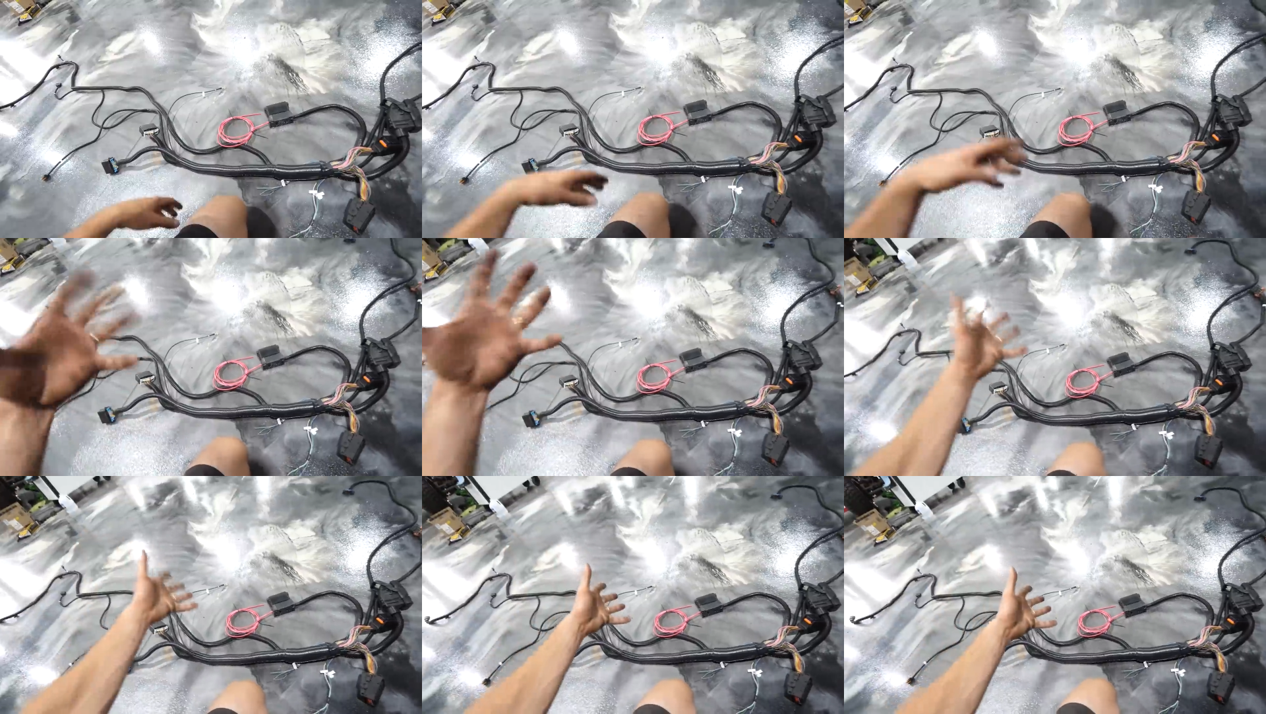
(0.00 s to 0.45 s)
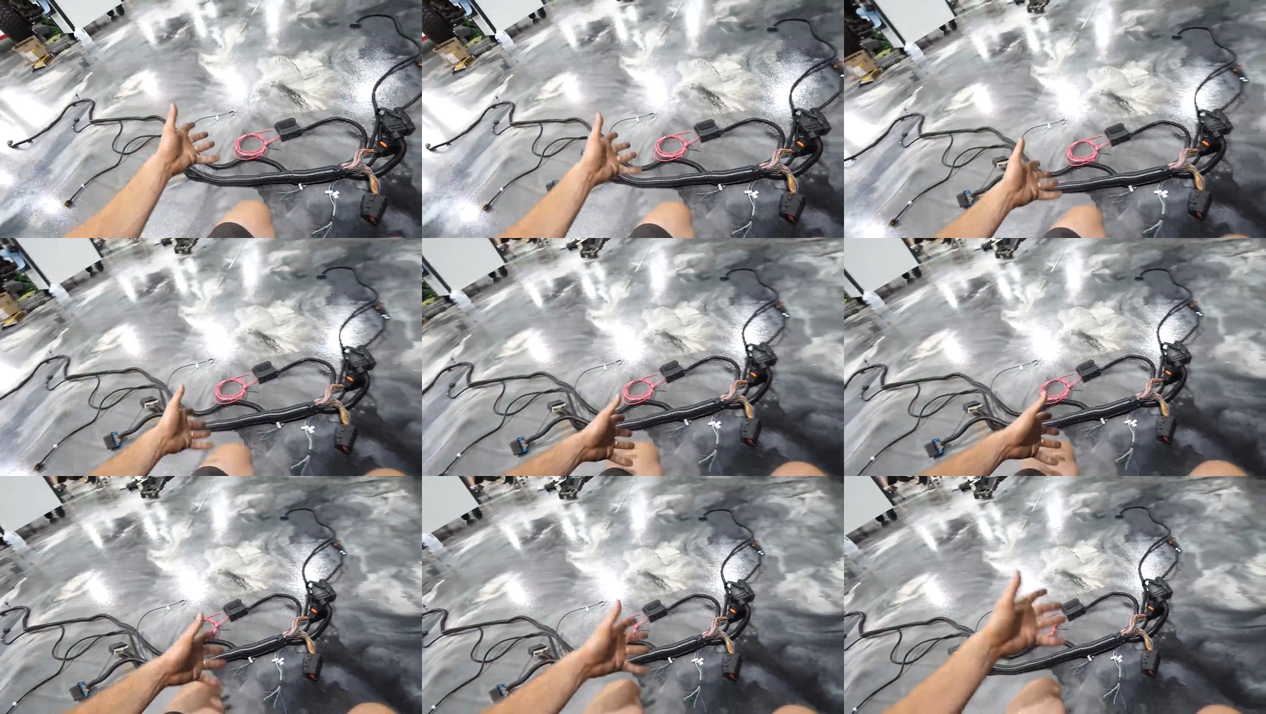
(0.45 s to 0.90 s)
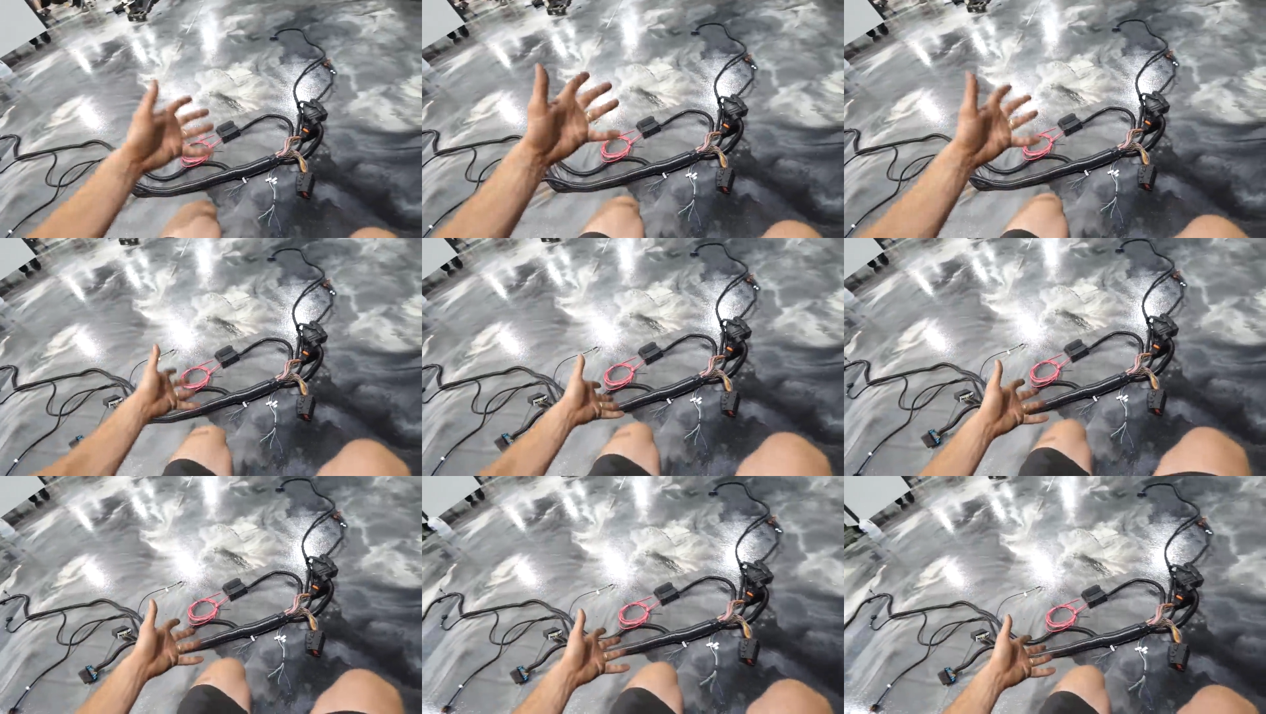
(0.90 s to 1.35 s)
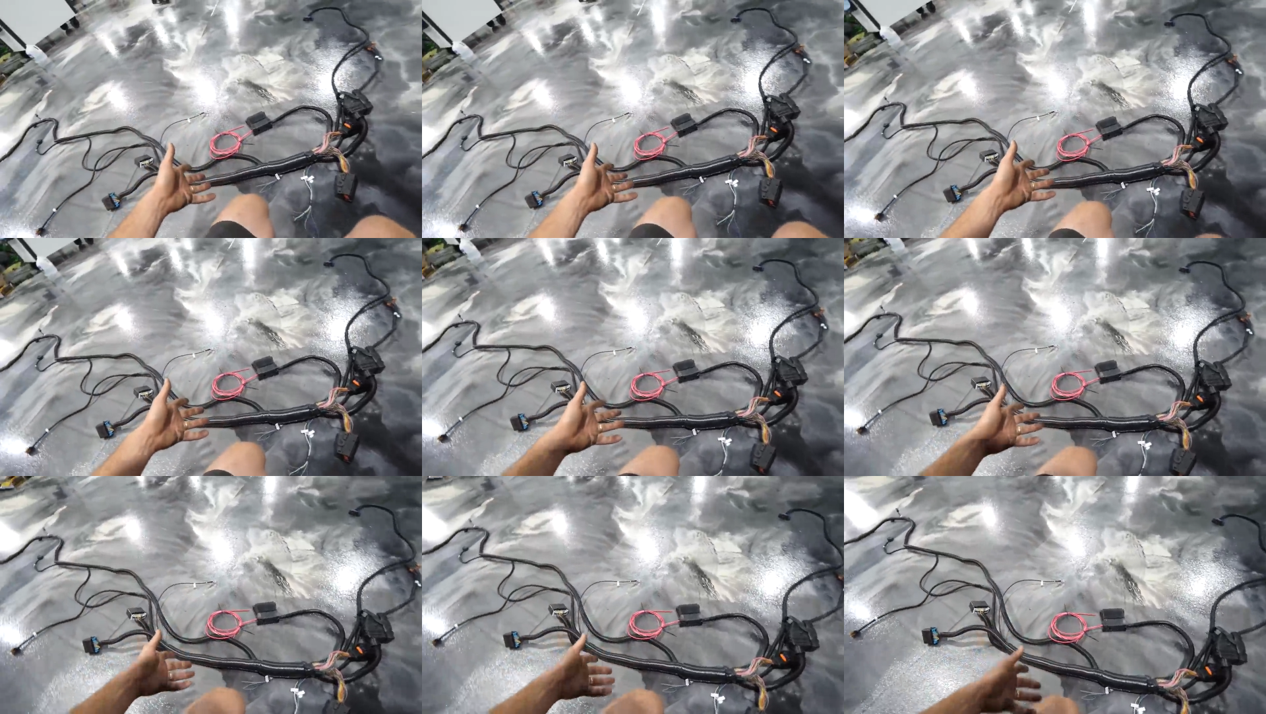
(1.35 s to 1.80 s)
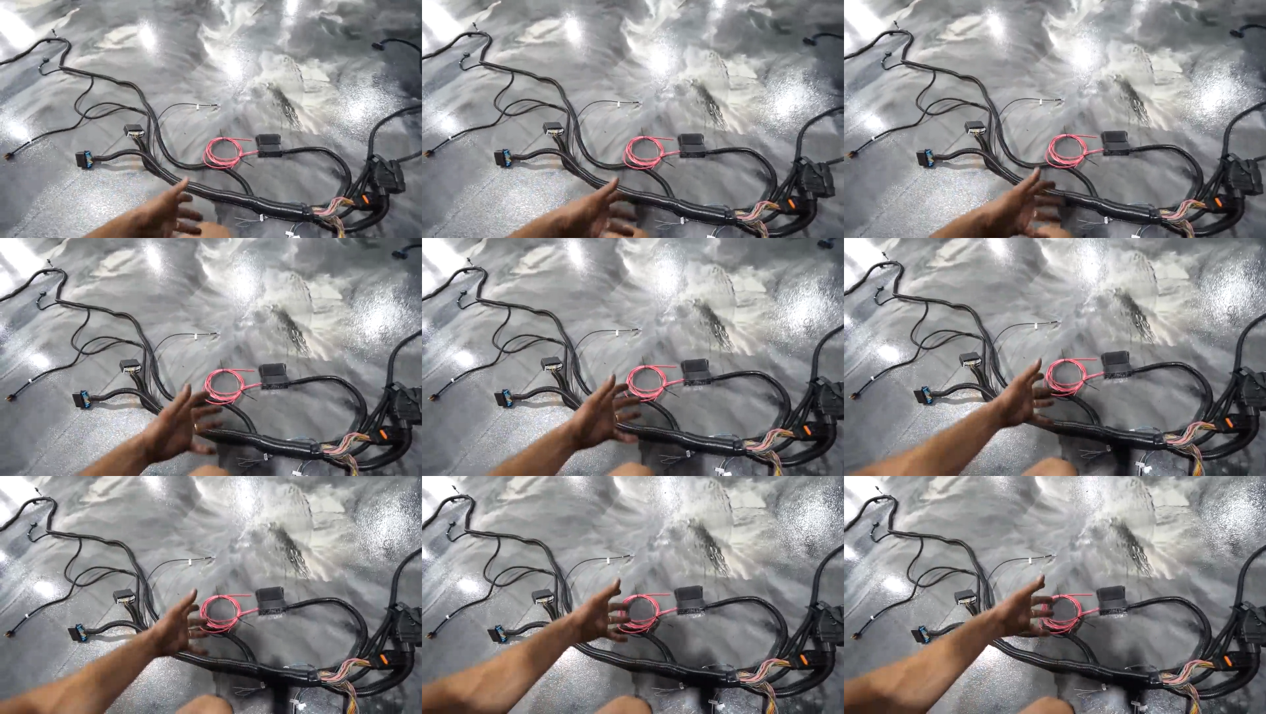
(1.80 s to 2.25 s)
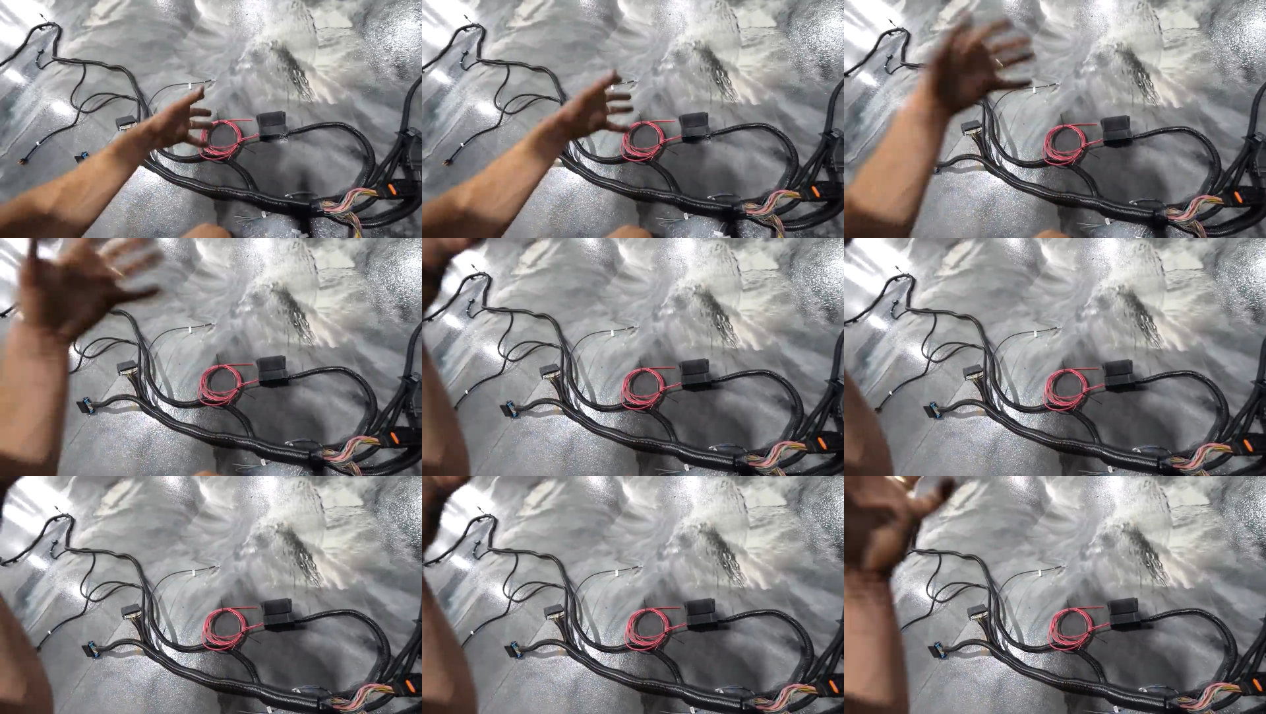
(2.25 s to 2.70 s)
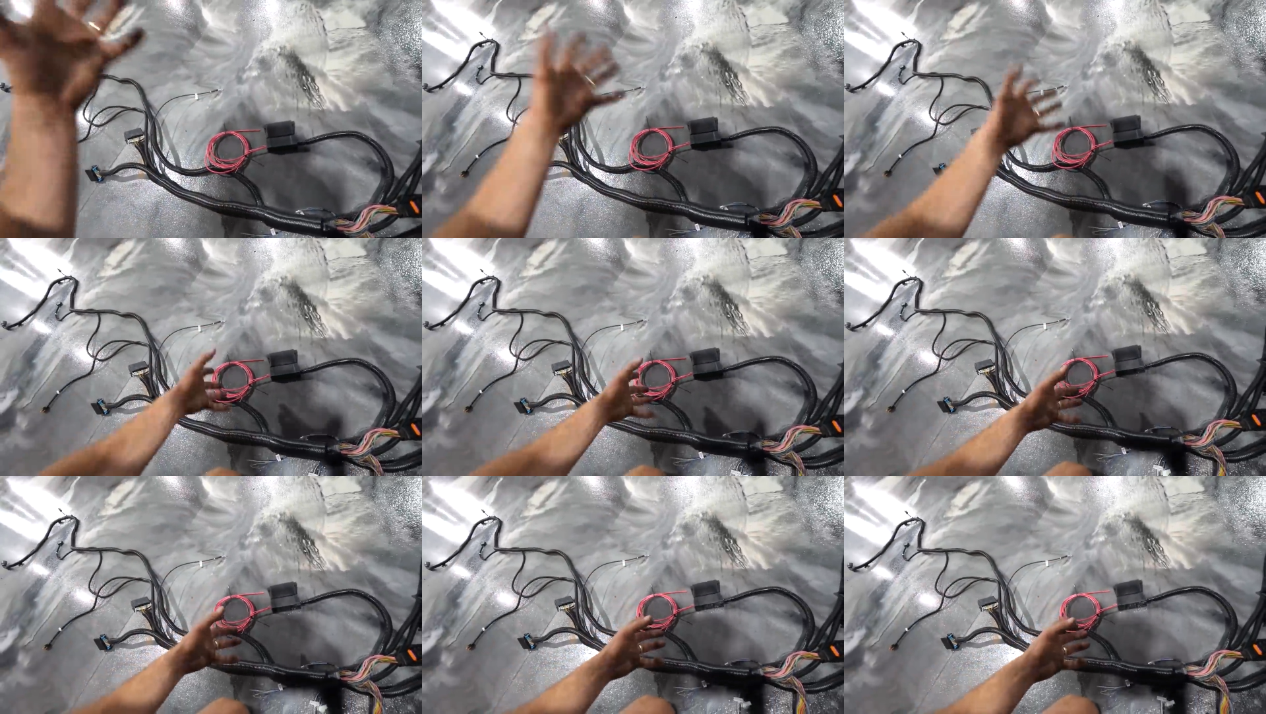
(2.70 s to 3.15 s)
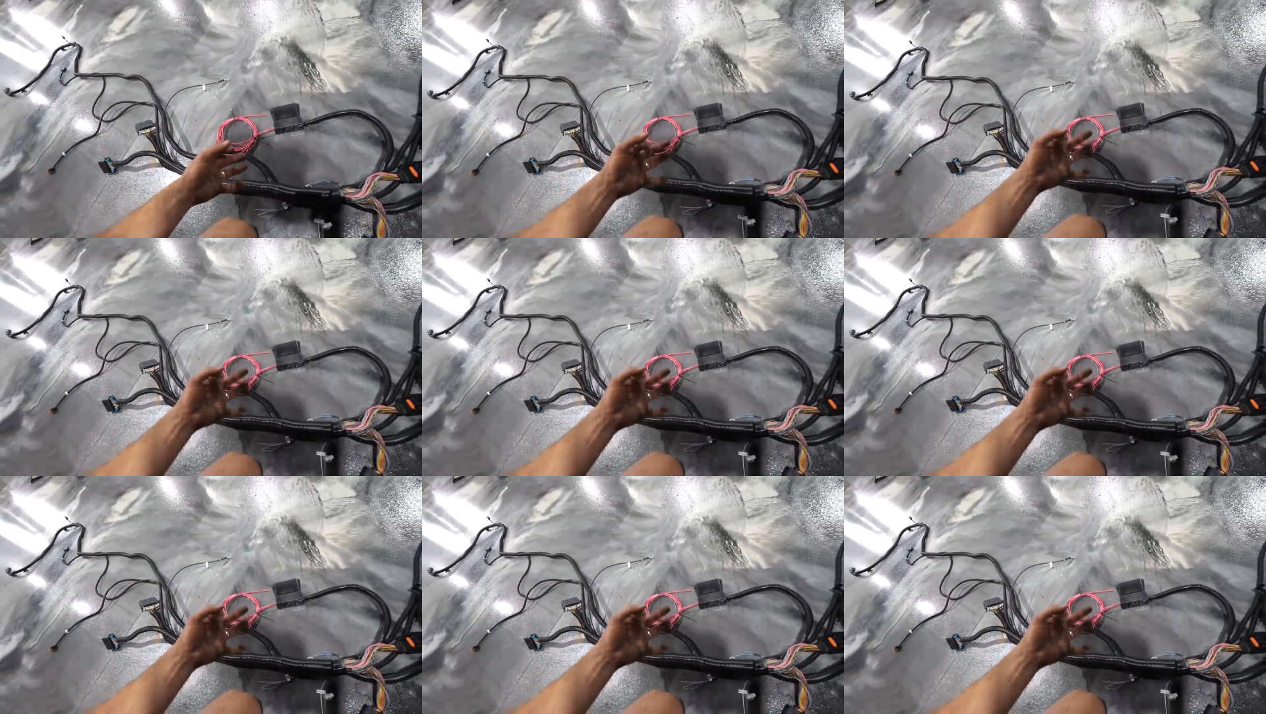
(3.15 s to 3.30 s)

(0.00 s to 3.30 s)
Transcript: No face is visible, so there are no lips to read.